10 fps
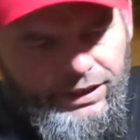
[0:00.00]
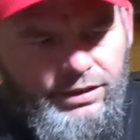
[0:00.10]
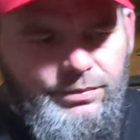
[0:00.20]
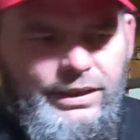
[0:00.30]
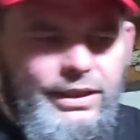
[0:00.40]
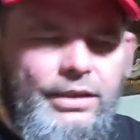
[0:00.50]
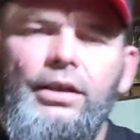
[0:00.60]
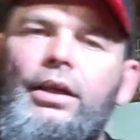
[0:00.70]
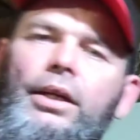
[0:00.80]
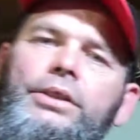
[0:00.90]
paint them.
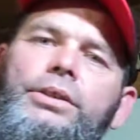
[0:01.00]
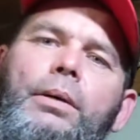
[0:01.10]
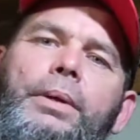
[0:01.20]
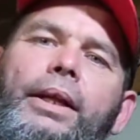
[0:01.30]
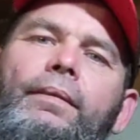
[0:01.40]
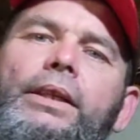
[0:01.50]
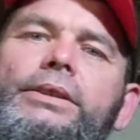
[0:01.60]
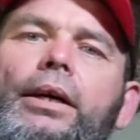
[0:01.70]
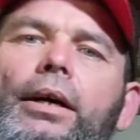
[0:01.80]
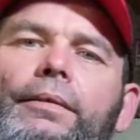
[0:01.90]
So I'm gonna leave these
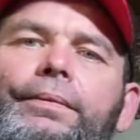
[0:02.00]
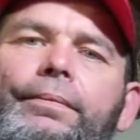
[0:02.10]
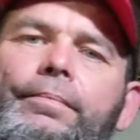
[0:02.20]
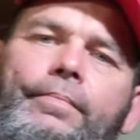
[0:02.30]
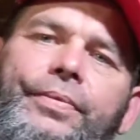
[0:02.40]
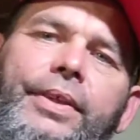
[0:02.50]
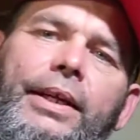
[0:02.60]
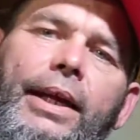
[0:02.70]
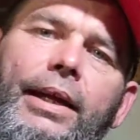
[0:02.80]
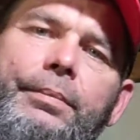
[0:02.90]
off,
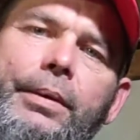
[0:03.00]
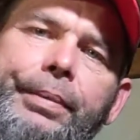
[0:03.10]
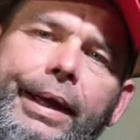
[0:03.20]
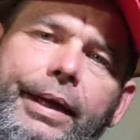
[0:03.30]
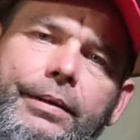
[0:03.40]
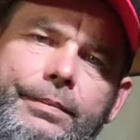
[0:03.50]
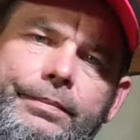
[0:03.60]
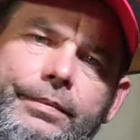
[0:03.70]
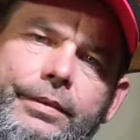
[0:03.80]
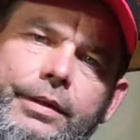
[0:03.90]
and I'm gonna paint them,
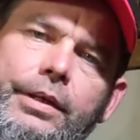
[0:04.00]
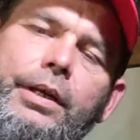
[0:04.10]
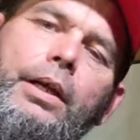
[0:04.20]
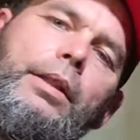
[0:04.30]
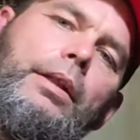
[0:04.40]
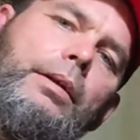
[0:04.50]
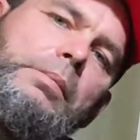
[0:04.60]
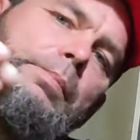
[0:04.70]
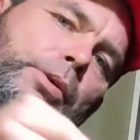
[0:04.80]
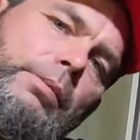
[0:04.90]
and then I'm
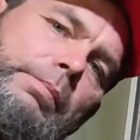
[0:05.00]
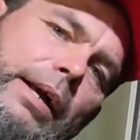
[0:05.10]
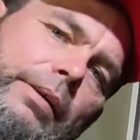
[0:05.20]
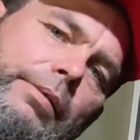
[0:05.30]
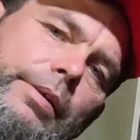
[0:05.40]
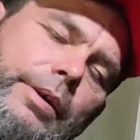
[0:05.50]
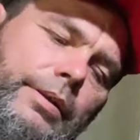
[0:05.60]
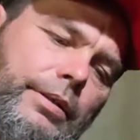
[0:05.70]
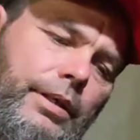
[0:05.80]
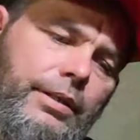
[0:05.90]
gonna put them back
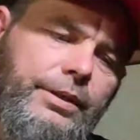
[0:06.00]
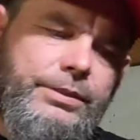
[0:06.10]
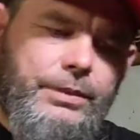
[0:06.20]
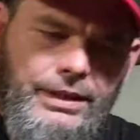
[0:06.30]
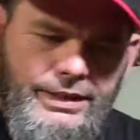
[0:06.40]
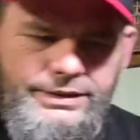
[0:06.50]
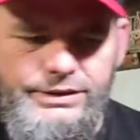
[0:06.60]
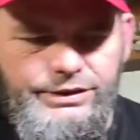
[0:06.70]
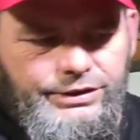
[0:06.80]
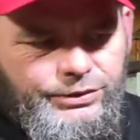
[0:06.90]
on. The reason why is
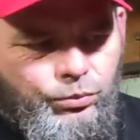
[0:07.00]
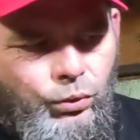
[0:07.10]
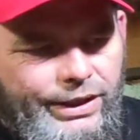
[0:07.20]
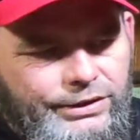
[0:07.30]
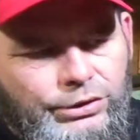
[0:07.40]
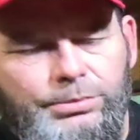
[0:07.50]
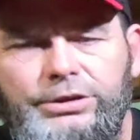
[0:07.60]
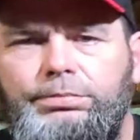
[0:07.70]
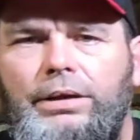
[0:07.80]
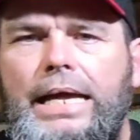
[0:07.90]
it's just way too
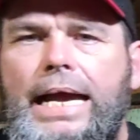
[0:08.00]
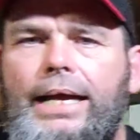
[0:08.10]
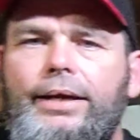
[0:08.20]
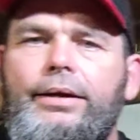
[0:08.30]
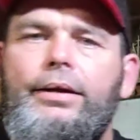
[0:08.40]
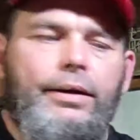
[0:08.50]
much black.